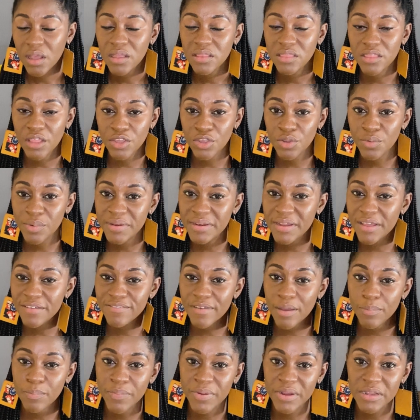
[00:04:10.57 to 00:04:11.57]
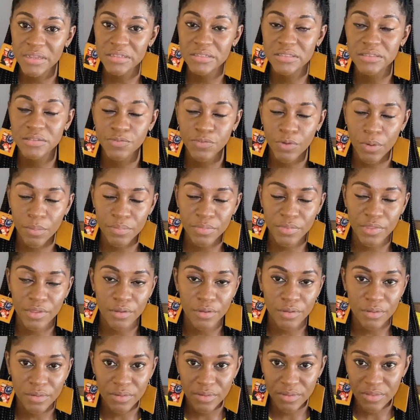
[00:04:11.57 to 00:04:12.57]
The urine evaporates from
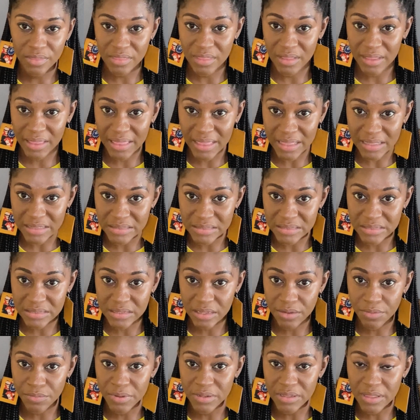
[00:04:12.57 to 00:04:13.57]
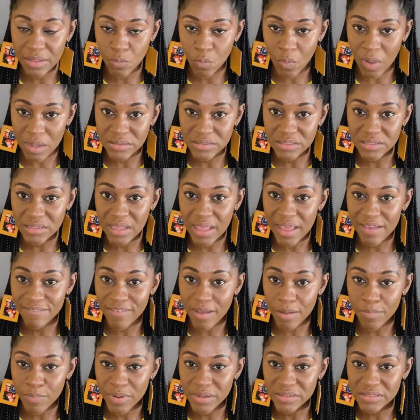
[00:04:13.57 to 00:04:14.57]
the kit. Once it
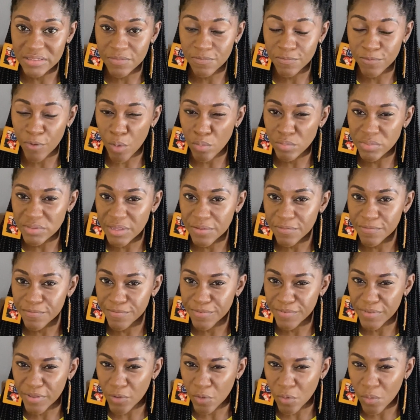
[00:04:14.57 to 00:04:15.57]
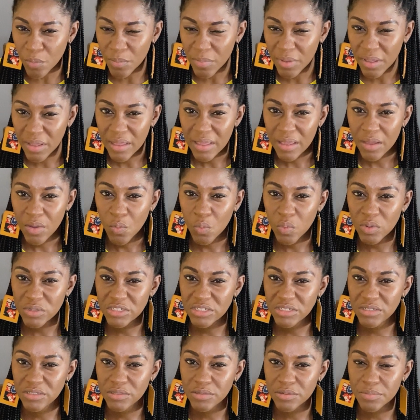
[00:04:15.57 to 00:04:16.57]
evaporates, it forms a film
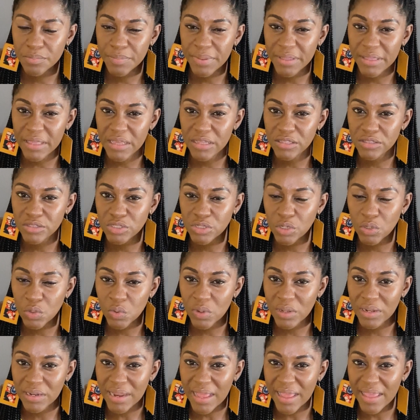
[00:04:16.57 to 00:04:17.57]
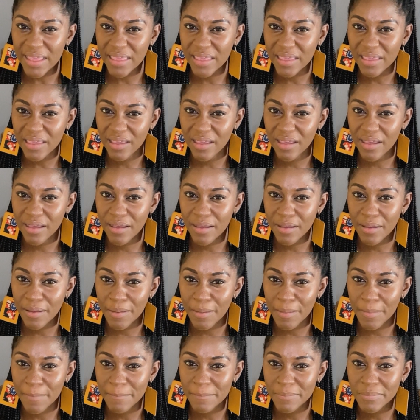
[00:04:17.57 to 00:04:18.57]
which begins to look like
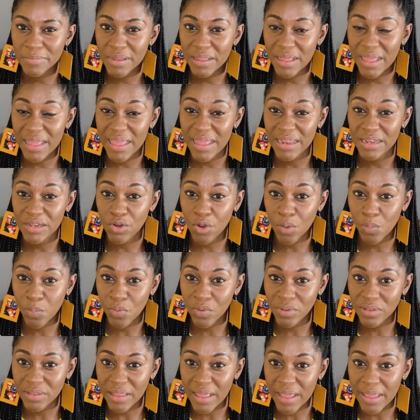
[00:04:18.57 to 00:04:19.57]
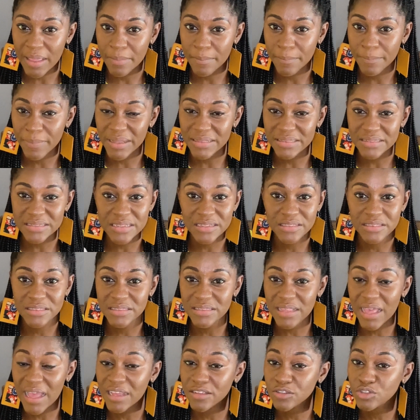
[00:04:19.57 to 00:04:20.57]
a double line, but it
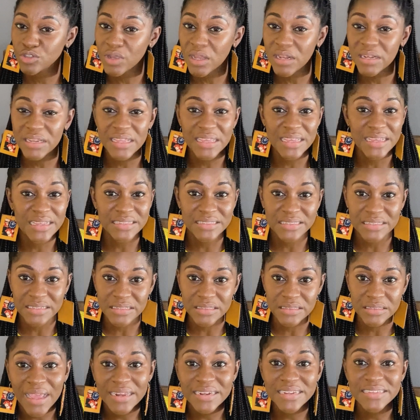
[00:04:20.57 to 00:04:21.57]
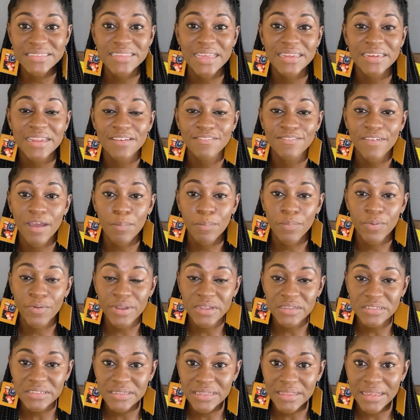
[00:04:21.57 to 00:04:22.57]
actually isn't. It's an
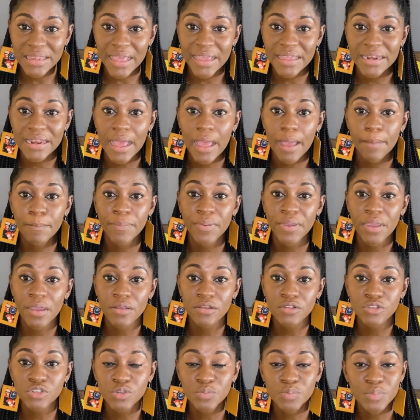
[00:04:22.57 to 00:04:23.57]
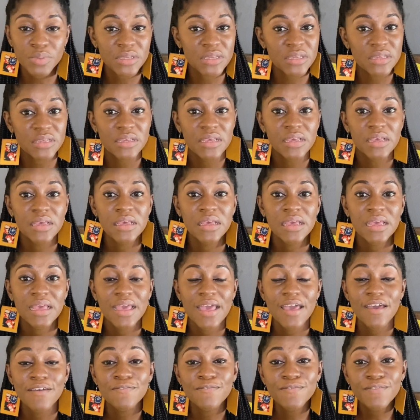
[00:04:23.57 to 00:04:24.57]
evaporation line appearing to be
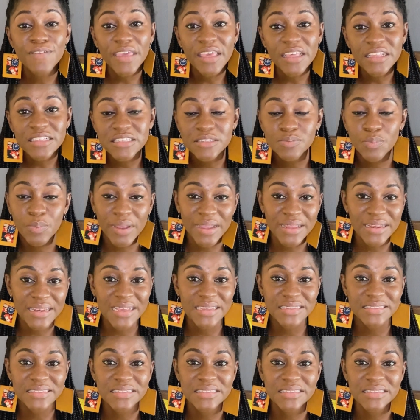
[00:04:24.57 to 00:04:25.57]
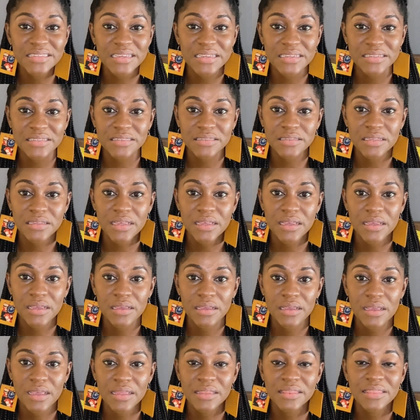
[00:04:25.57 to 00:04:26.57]
a faint pregnancy test,
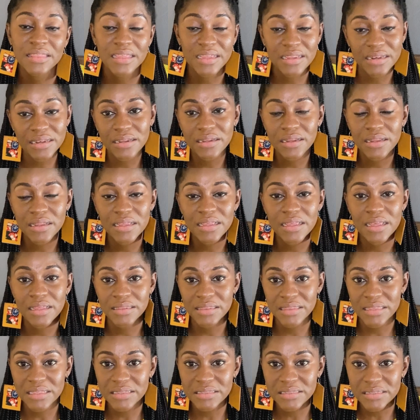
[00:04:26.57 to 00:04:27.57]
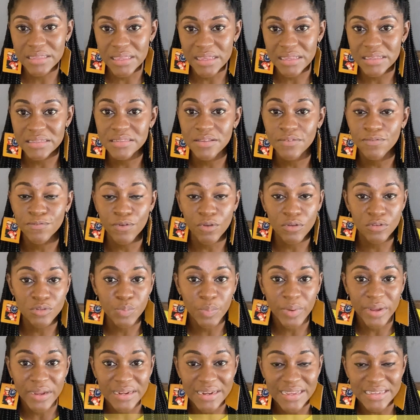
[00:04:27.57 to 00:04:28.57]
and then in this case a false
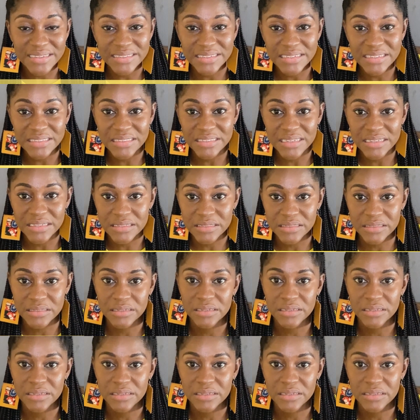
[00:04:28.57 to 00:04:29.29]
pregnancy test.